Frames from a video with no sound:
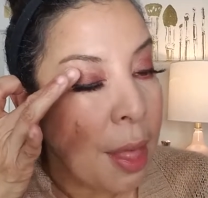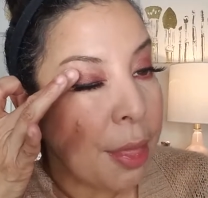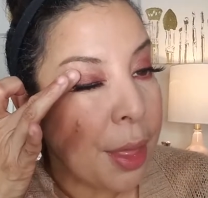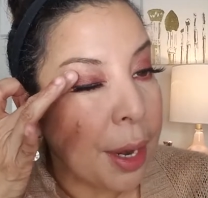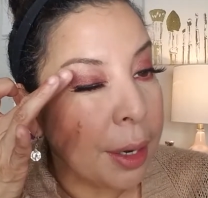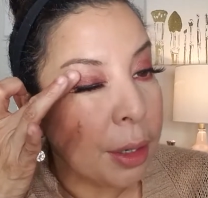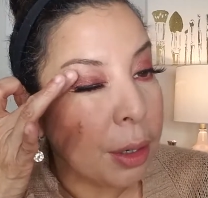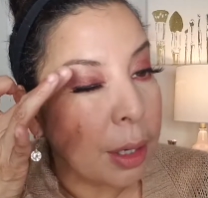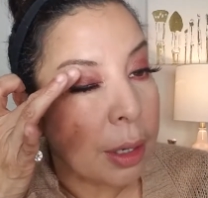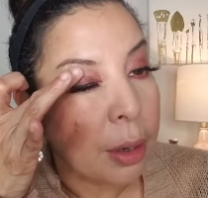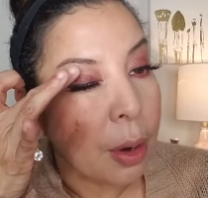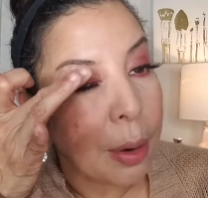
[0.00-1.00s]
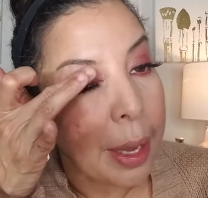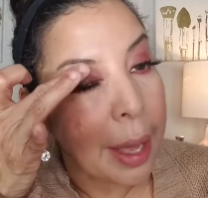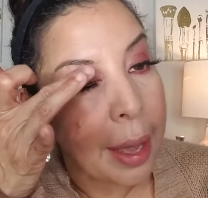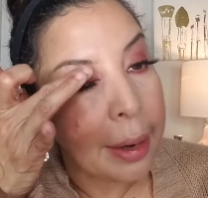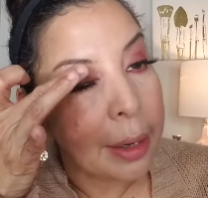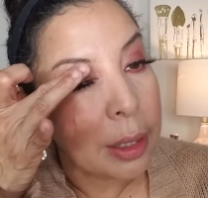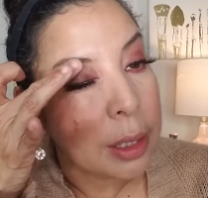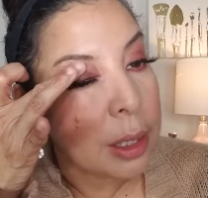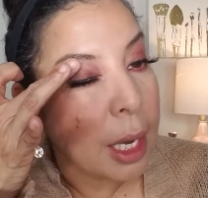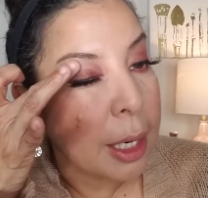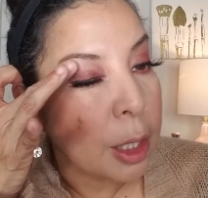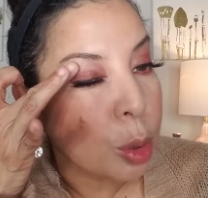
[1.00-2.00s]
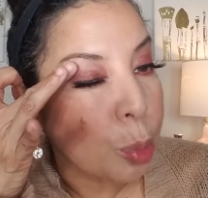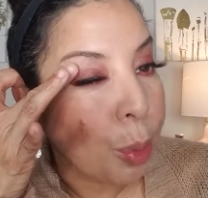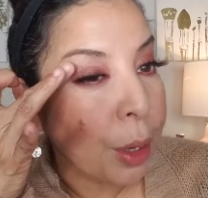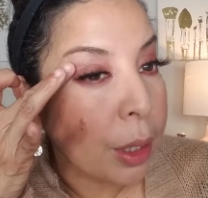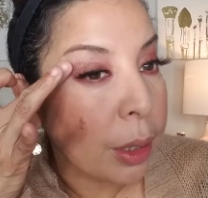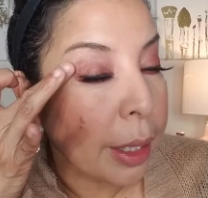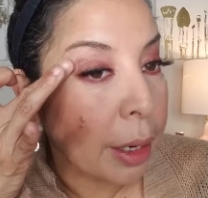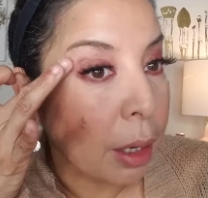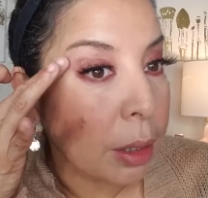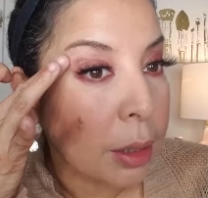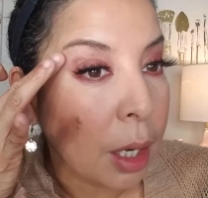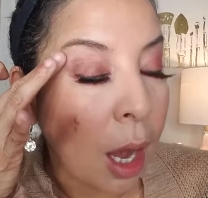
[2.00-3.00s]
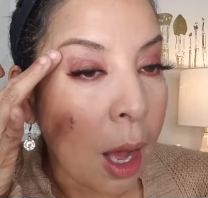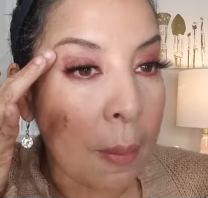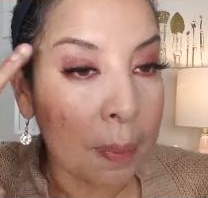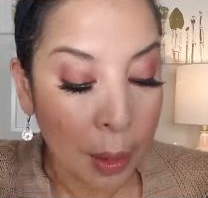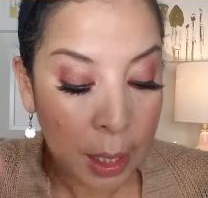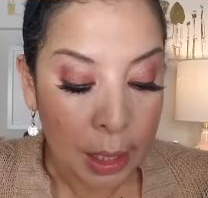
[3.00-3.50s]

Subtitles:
then you could go ahead and just kind of sprinkle it on top,